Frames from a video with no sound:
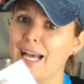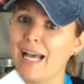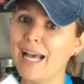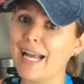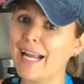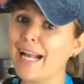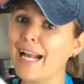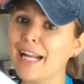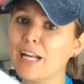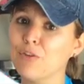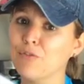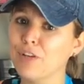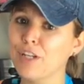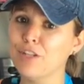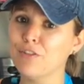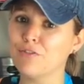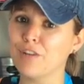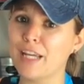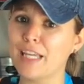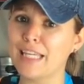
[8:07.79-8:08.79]
I got it
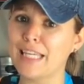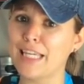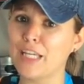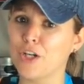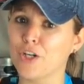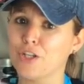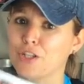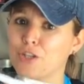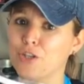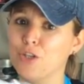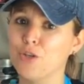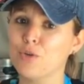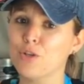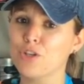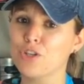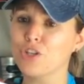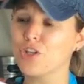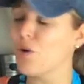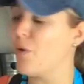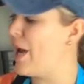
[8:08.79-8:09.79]
written right here. So you can
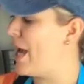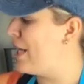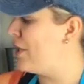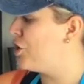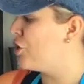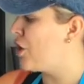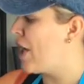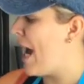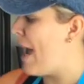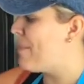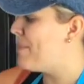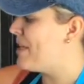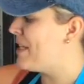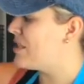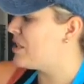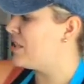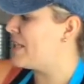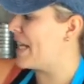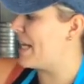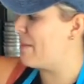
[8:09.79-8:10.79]
just go ahead and grab these
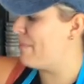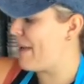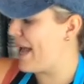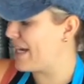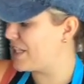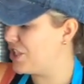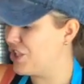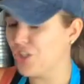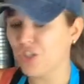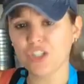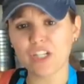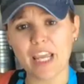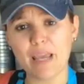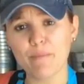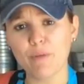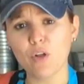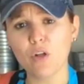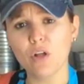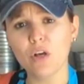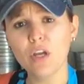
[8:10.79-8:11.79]
and take them back to your
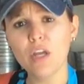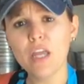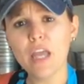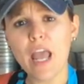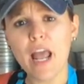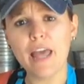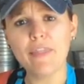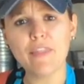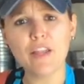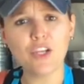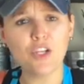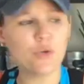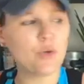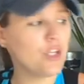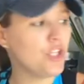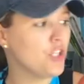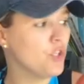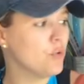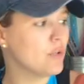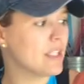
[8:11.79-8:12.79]
table, and then you
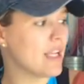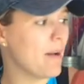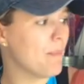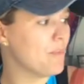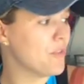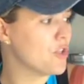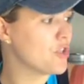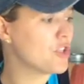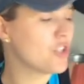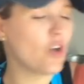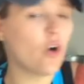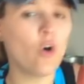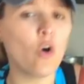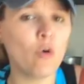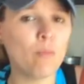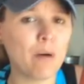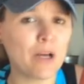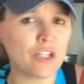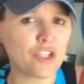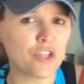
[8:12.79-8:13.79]
can use them. There's a
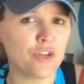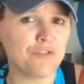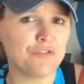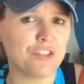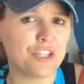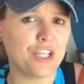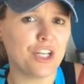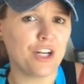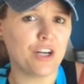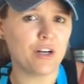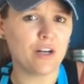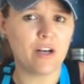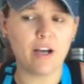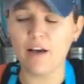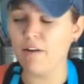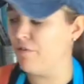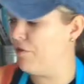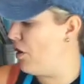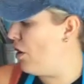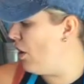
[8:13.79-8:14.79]
whole bunch over here
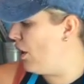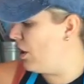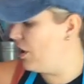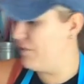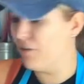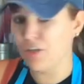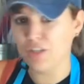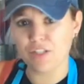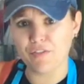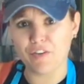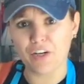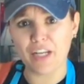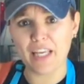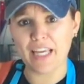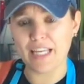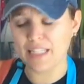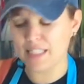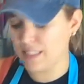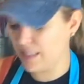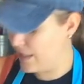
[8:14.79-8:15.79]
of all of our different
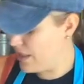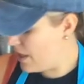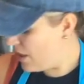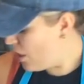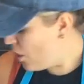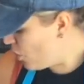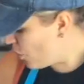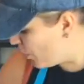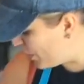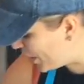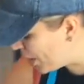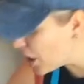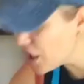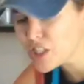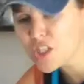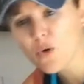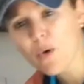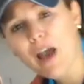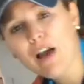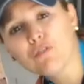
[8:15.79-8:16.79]
kits. We
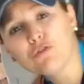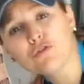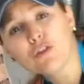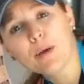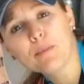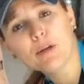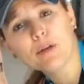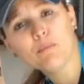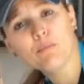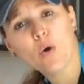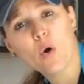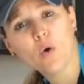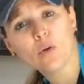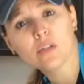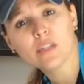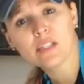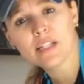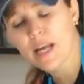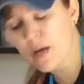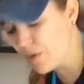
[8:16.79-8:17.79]
also have rubber
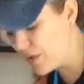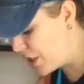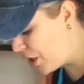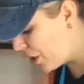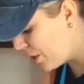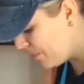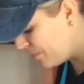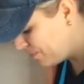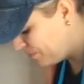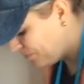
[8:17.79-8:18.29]
molds down here.